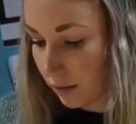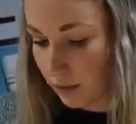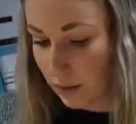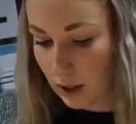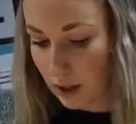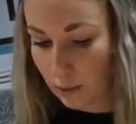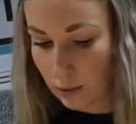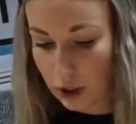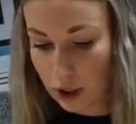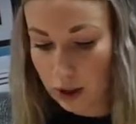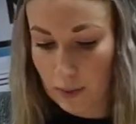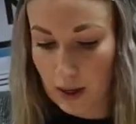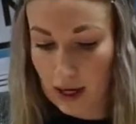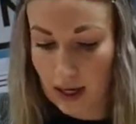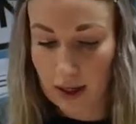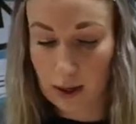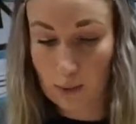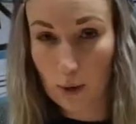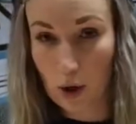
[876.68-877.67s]
And I'm just
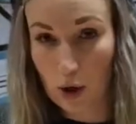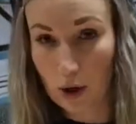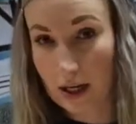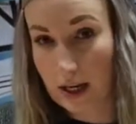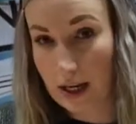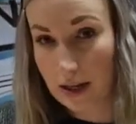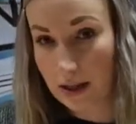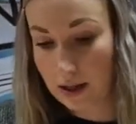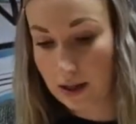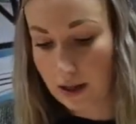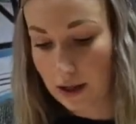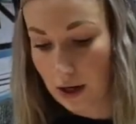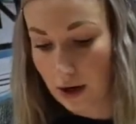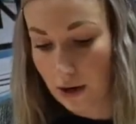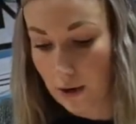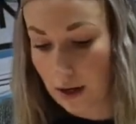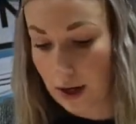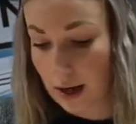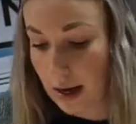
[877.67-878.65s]
making a pocket, so
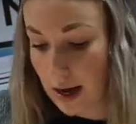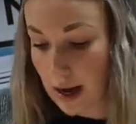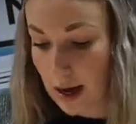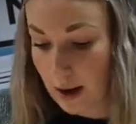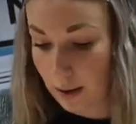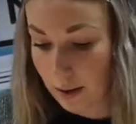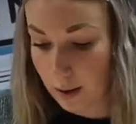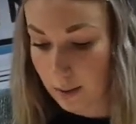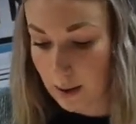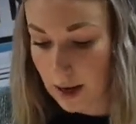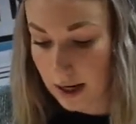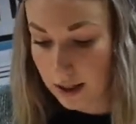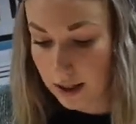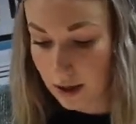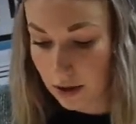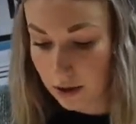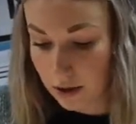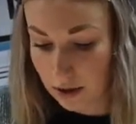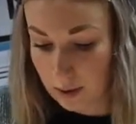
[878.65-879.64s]
I'm going to place
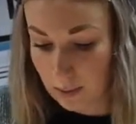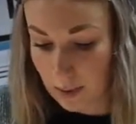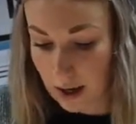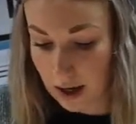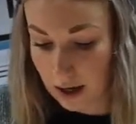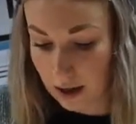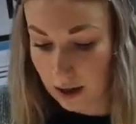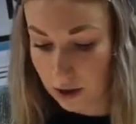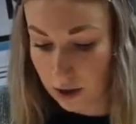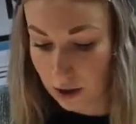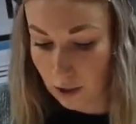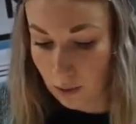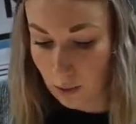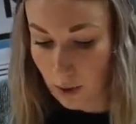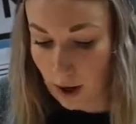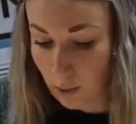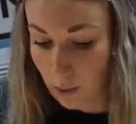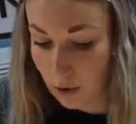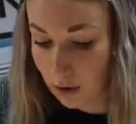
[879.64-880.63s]
those on the page
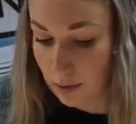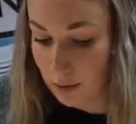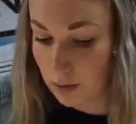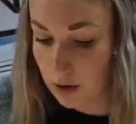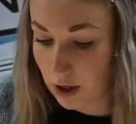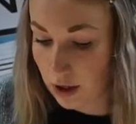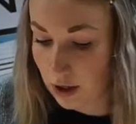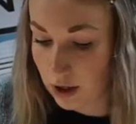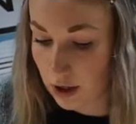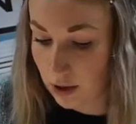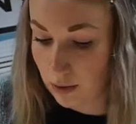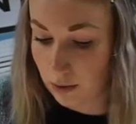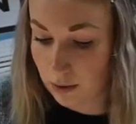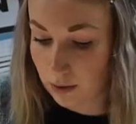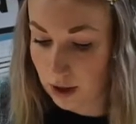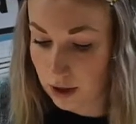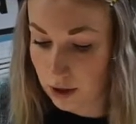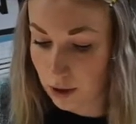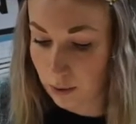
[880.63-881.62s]
where I want them, so I
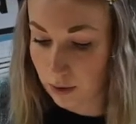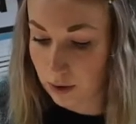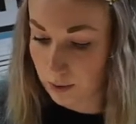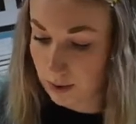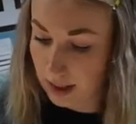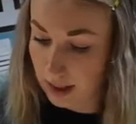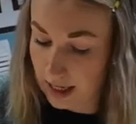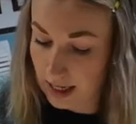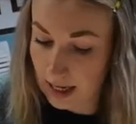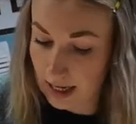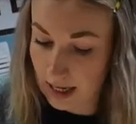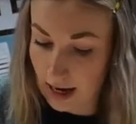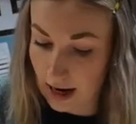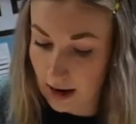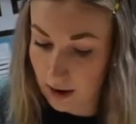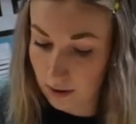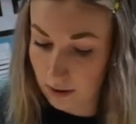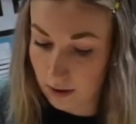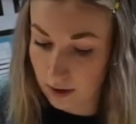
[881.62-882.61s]
don't want them sticking
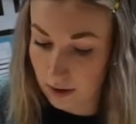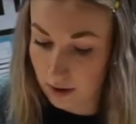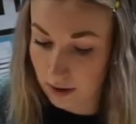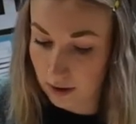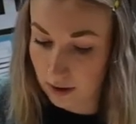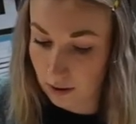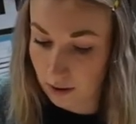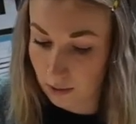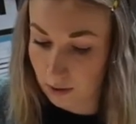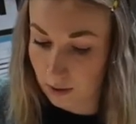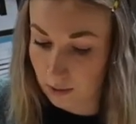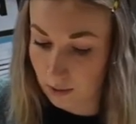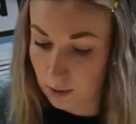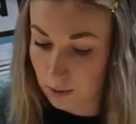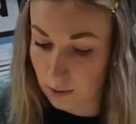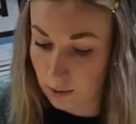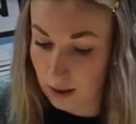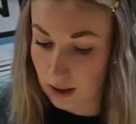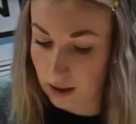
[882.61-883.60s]
out. I want them
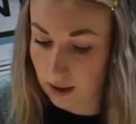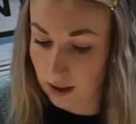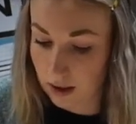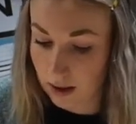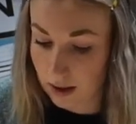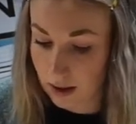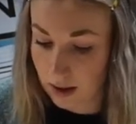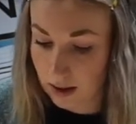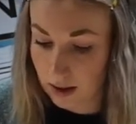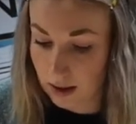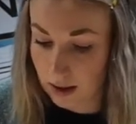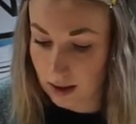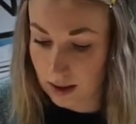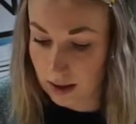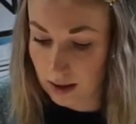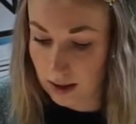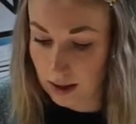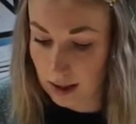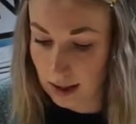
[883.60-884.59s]
to be
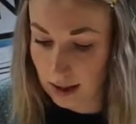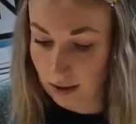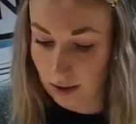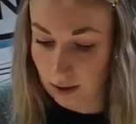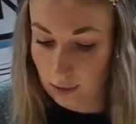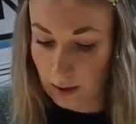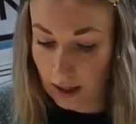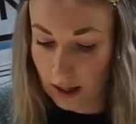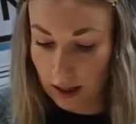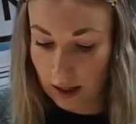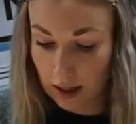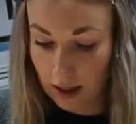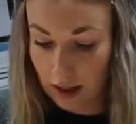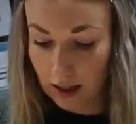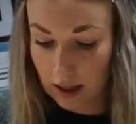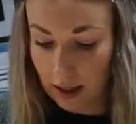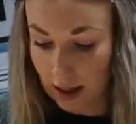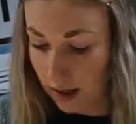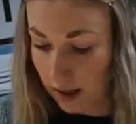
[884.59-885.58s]
nice and neatly on the page
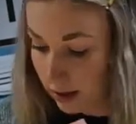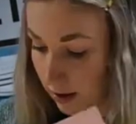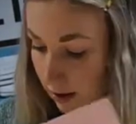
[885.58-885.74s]
like that.